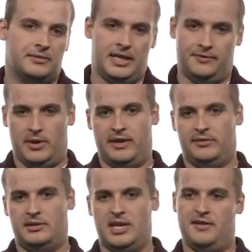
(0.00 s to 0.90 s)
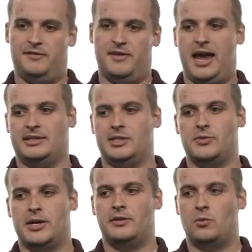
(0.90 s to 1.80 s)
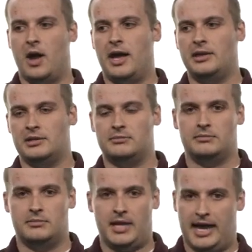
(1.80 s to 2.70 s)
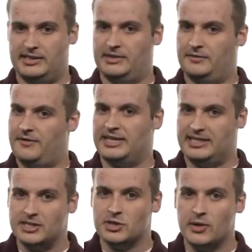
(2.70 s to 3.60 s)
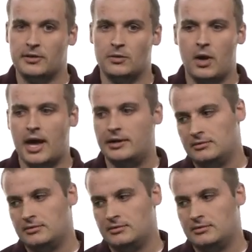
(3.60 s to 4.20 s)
If you have an if x is greater than y and x in fact is greater than y,